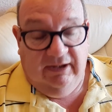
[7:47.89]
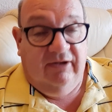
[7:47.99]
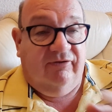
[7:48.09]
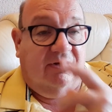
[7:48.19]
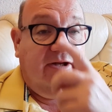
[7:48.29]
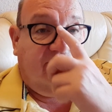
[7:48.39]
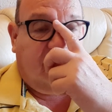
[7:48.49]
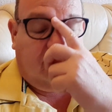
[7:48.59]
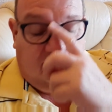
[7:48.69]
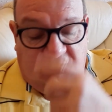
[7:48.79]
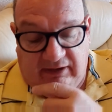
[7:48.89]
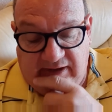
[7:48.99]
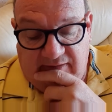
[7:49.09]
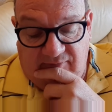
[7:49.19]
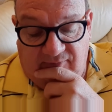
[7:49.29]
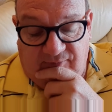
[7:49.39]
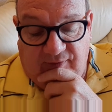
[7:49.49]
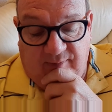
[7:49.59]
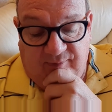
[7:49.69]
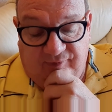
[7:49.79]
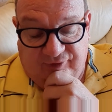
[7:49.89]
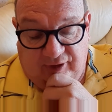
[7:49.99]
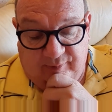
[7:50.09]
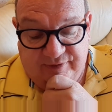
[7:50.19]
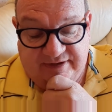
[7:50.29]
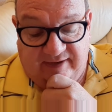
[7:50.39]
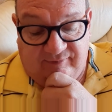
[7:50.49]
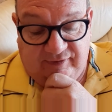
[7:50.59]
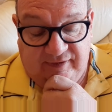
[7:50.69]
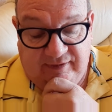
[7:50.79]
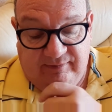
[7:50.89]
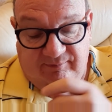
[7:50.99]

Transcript: So let's just read it from Psalm 7